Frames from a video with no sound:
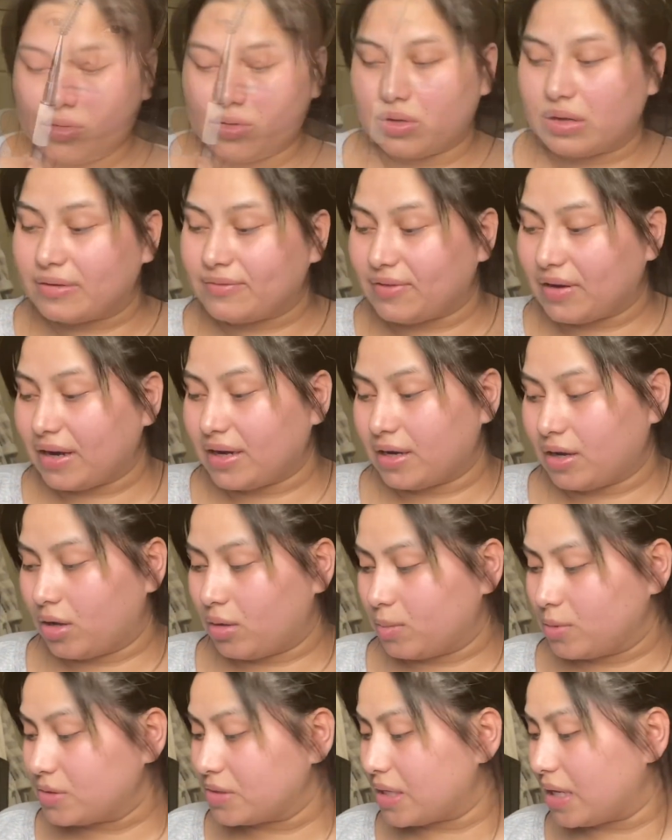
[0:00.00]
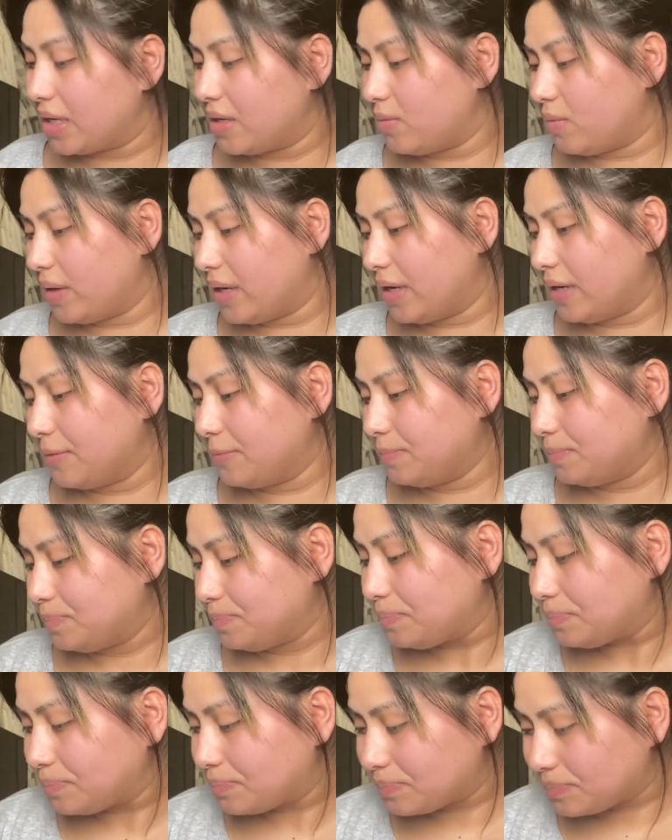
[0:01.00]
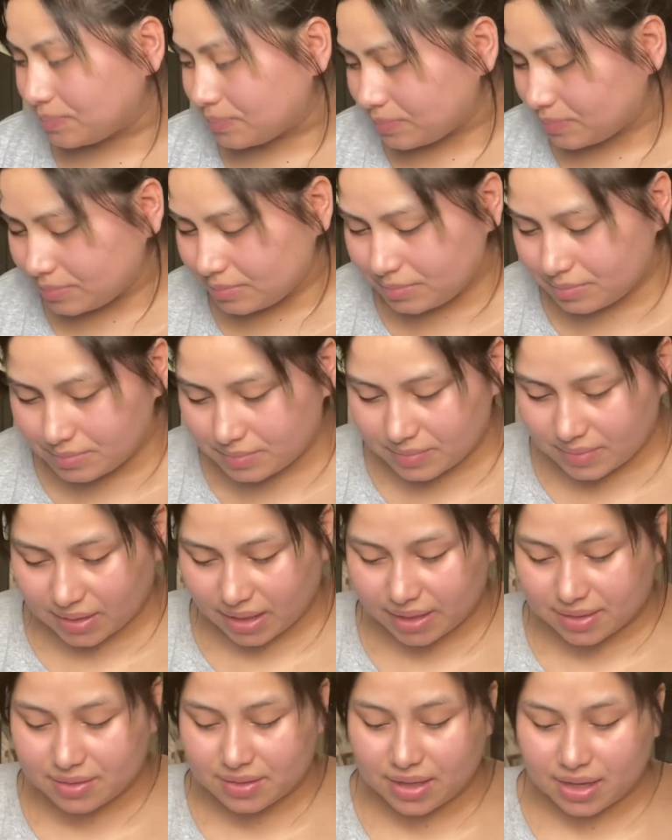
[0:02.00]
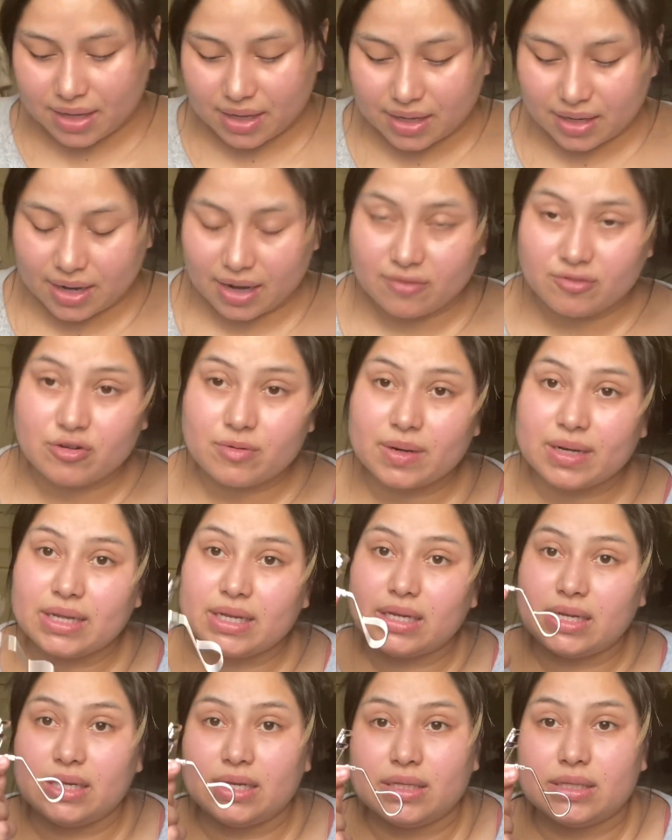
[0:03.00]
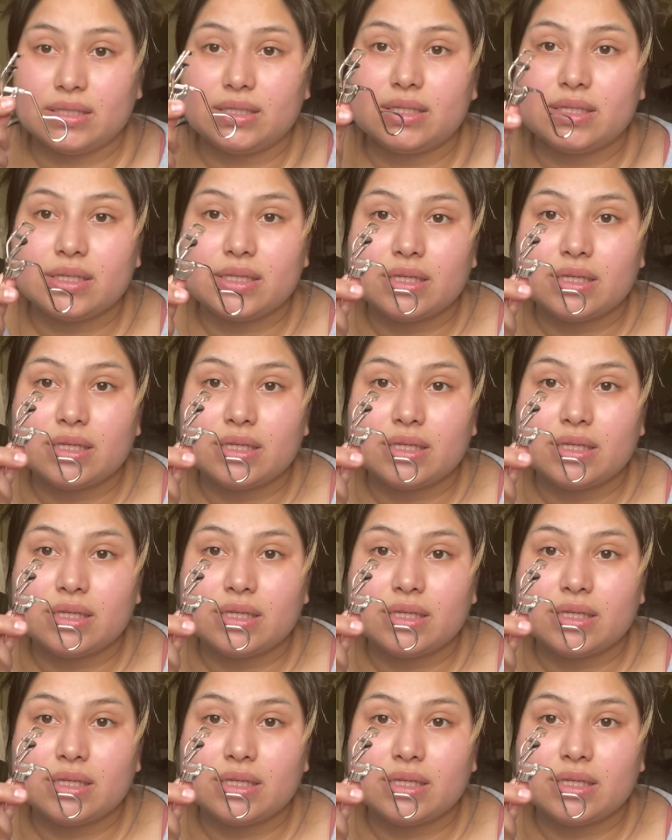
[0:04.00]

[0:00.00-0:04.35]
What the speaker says: You can find it almost anywhere. And then everybody needs